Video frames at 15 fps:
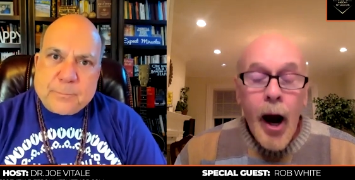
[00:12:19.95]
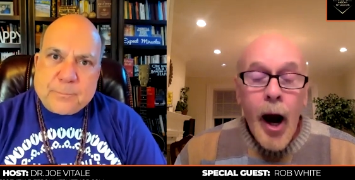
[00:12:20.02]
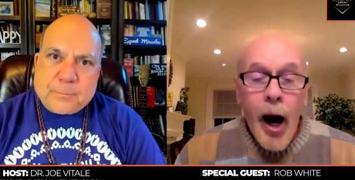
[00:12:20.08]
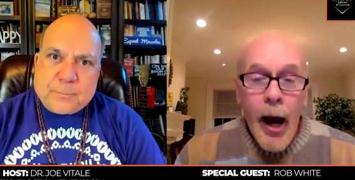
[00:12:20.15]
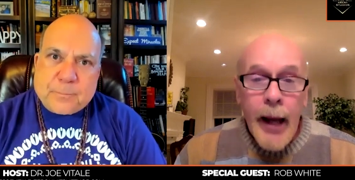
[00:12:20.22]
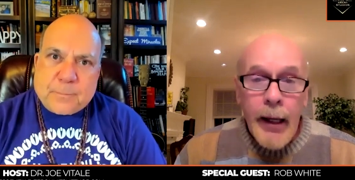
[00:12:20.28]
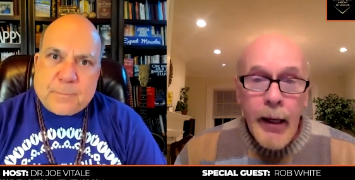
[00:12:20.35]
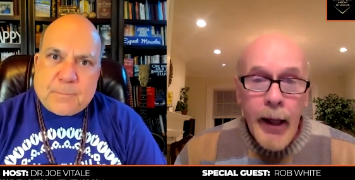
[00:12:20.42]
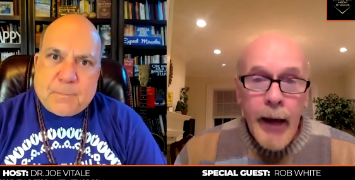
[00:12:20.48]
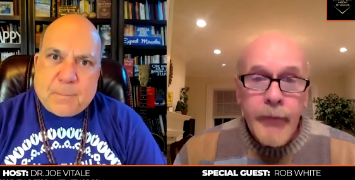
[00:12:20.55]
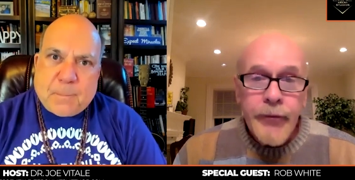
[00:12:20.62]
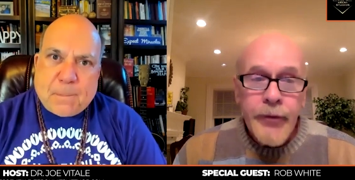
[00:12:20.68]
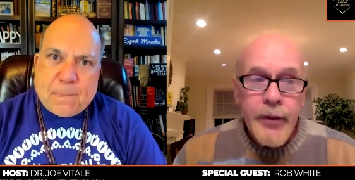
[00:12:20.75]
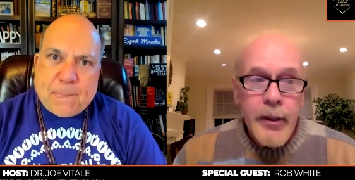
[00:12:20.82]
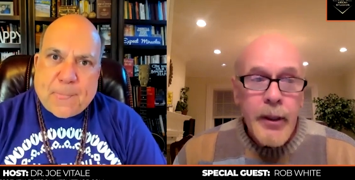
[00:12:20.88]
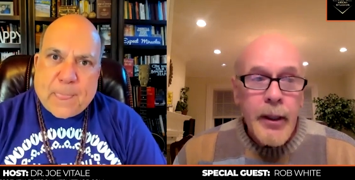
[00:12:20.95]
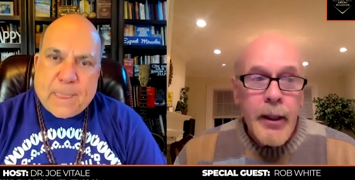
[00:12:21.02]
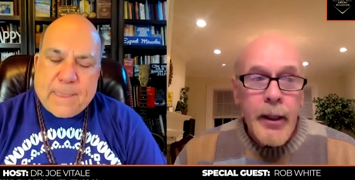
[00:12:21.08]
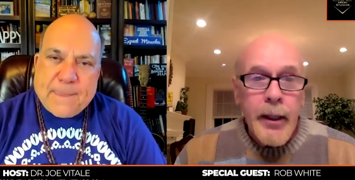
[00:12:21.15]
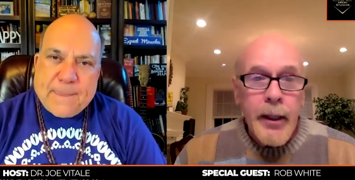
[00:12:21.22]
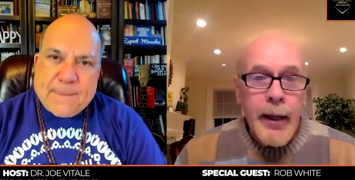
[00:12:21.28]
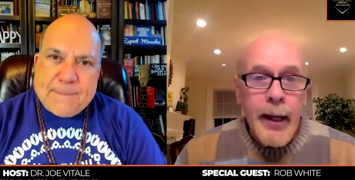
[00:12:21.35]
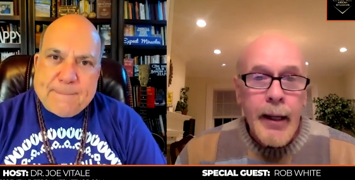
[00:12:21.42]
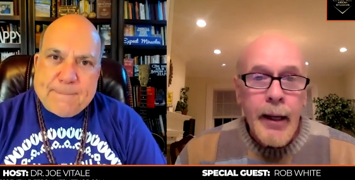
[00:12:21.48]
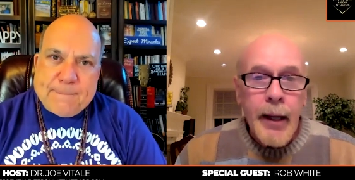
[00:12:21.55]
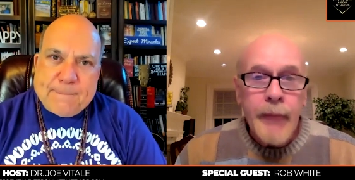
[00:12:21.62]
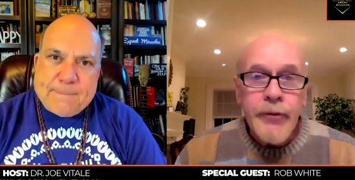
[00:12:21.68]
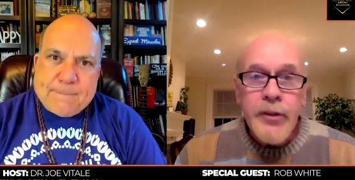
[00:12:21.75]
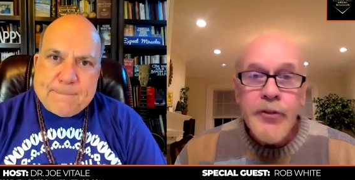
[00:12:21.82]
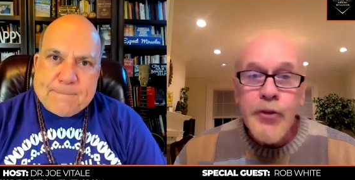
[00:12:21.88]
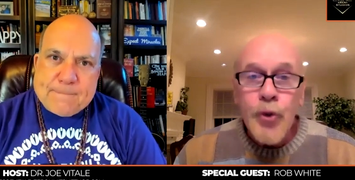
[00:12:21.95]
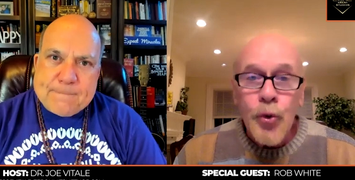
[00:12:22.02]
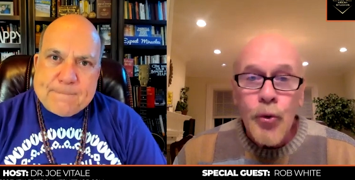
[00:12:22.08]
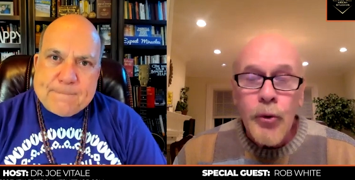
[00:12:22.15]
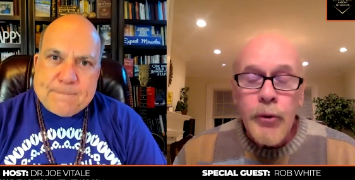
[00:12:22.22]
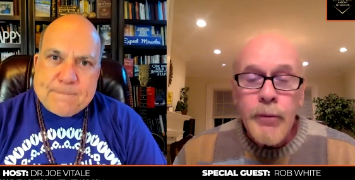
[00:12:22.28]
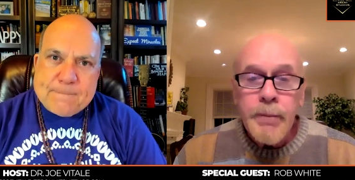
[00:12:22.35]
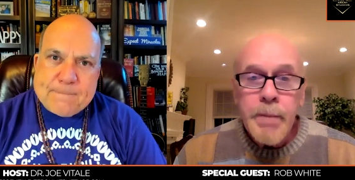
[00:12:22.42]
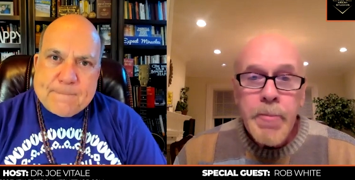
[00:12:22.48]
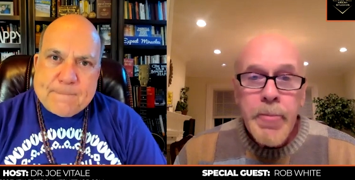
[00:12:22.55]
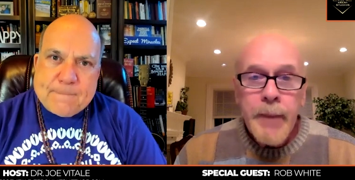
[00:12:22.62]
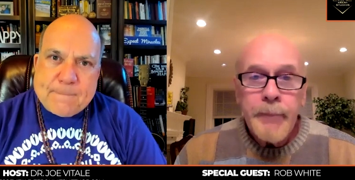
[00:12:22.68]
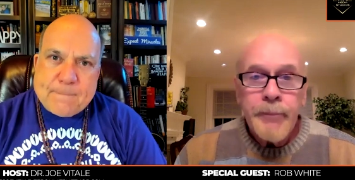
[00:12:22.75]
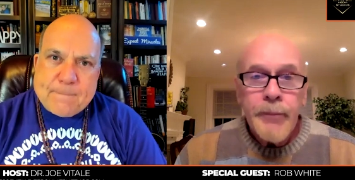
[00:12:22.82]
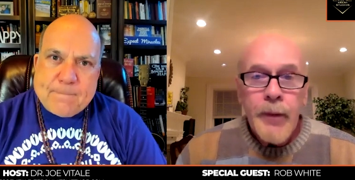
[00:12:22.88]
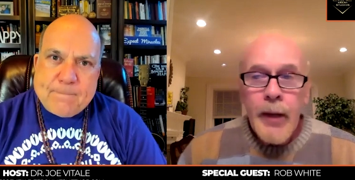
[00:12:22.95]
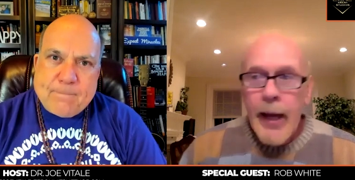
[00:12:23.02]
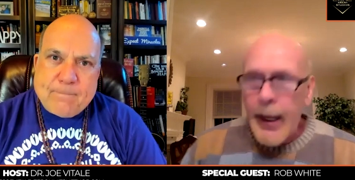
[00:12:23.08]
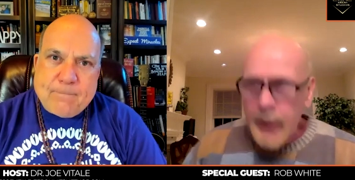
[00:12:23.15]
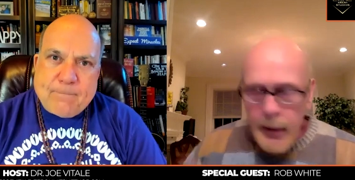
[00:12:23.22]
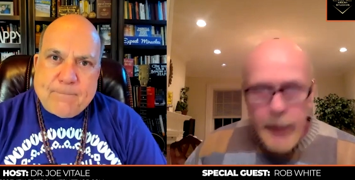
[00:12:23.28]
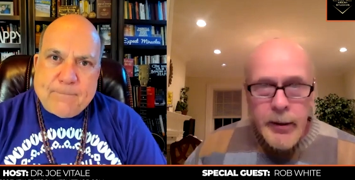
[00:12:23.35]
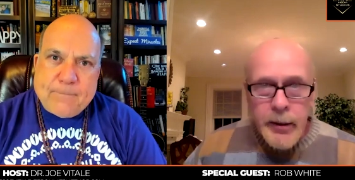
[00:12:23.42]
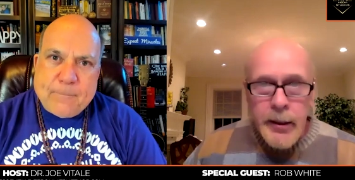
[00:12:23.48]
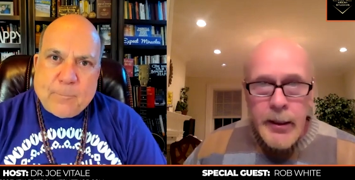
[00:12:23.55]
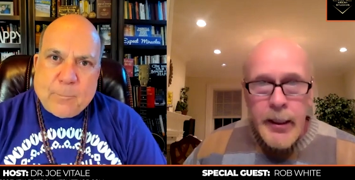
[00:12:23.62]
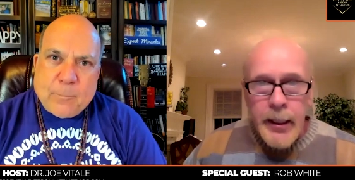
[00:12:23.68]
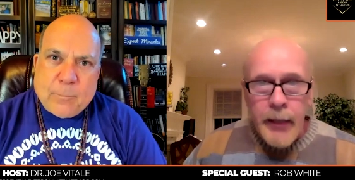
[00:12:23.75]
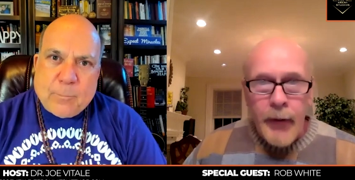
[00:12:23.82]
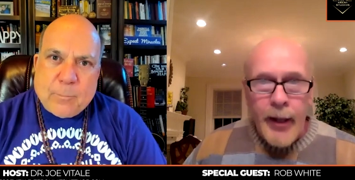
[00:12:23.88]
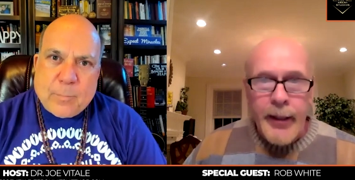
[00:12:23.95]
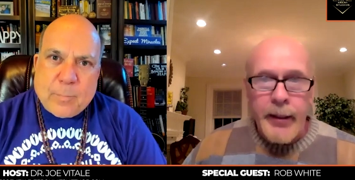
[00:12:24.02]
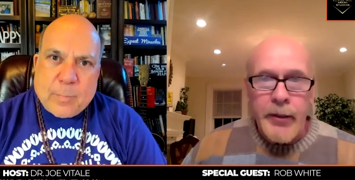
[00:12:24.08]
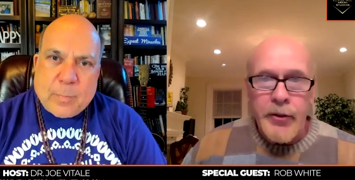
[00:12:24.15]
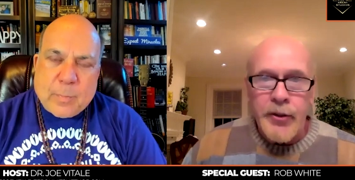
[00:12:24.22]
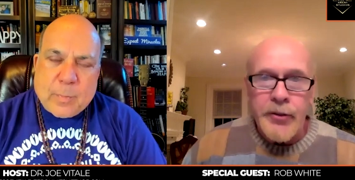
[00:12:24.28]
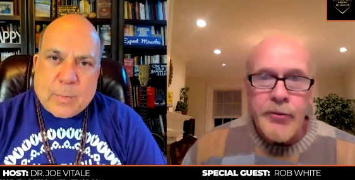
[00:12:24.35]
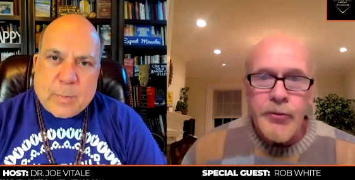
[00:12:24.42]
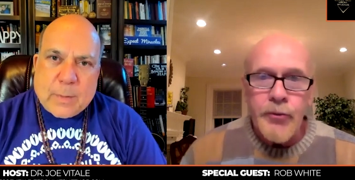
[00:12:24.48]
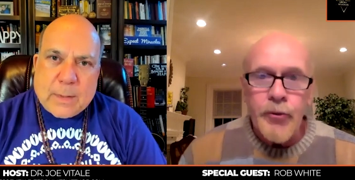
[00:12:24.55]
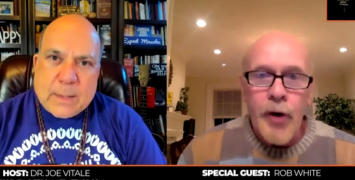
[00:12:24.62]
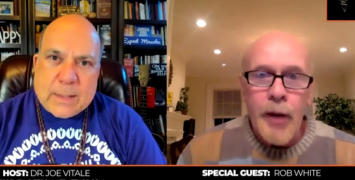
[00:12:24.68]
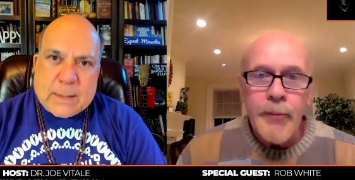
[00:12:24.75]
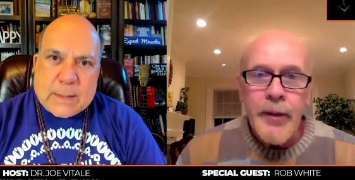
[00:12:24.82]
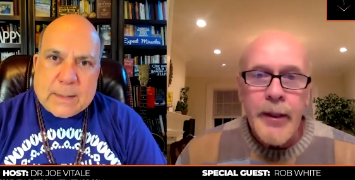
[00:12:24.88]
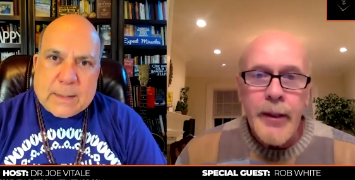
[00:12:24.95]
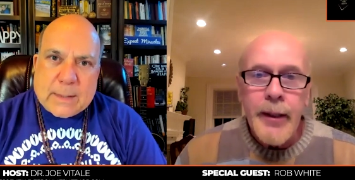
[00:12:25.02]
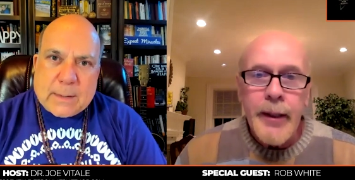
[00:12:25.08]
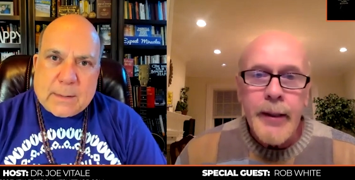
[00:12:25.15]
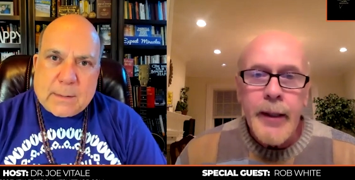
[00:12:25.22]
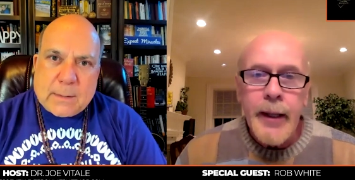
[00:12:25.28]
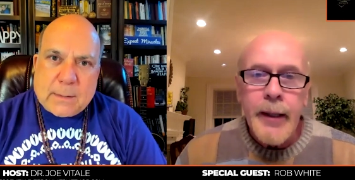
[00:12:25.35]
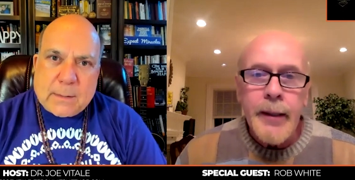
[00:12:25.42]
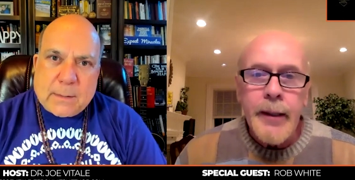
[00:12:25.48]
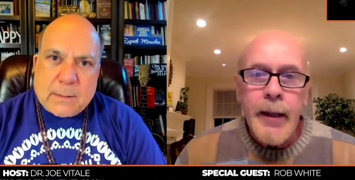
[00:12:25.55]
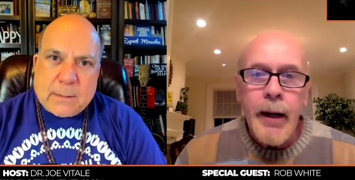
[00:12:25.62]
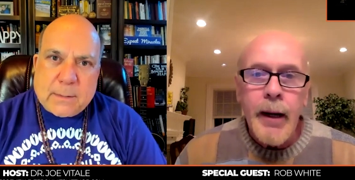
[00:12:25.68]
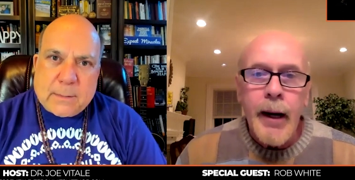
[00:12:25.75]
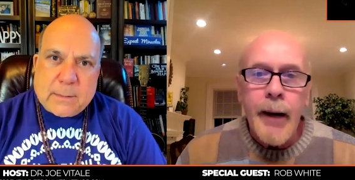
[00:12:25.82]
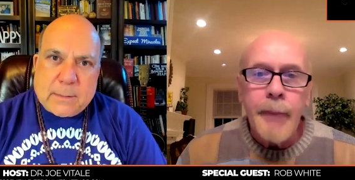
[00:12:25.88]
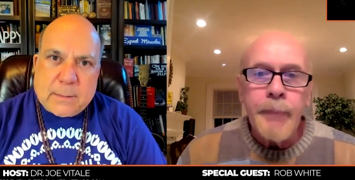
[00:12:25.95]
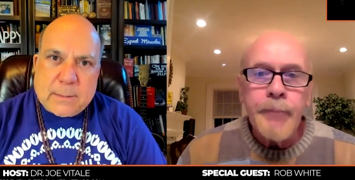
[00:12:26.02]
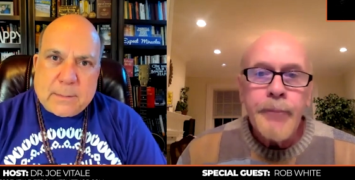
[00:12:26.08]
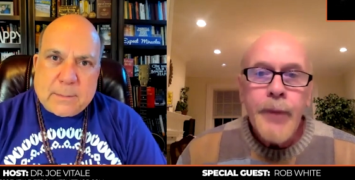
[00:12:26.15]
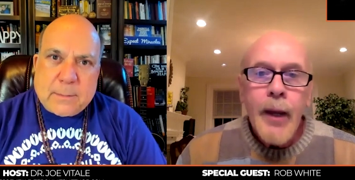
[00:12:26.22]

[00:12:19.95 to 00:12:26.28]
Speaker 1: I left. Uh, I left the school at the end of the year. I didn't just drop it, and and um,